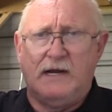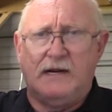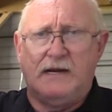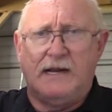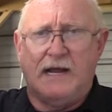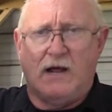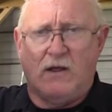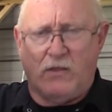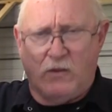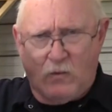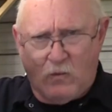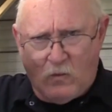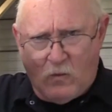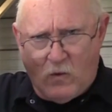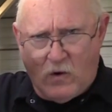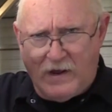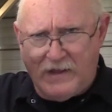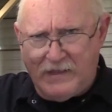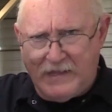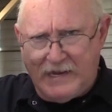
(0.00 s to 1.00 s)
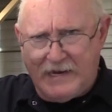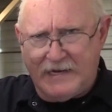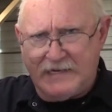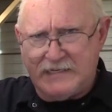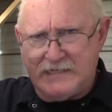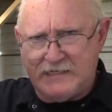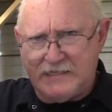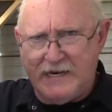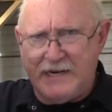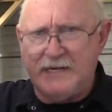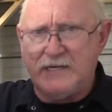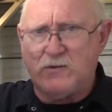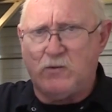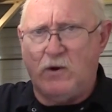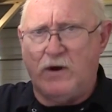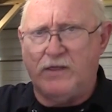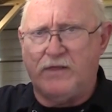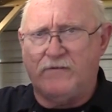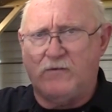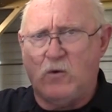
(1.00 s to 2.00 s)
Now, the one that it syncs
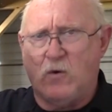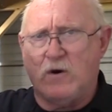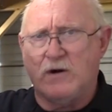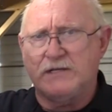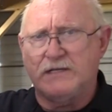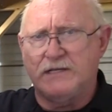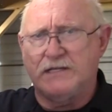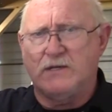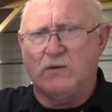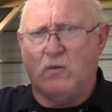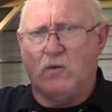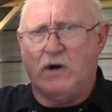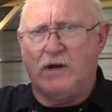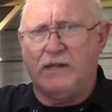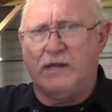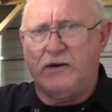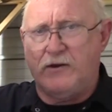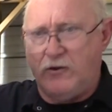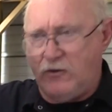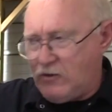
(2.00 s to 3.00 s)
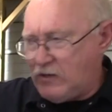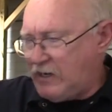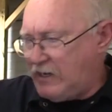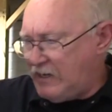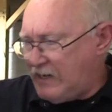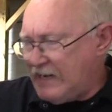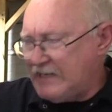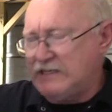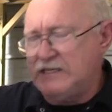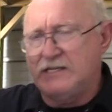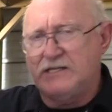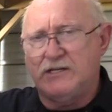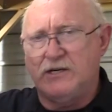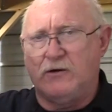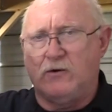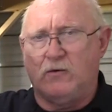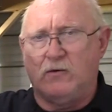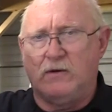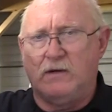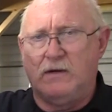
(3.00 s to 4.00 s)
with, of course, is the one that you're connected
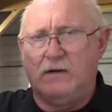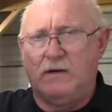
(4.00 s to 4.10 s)
to.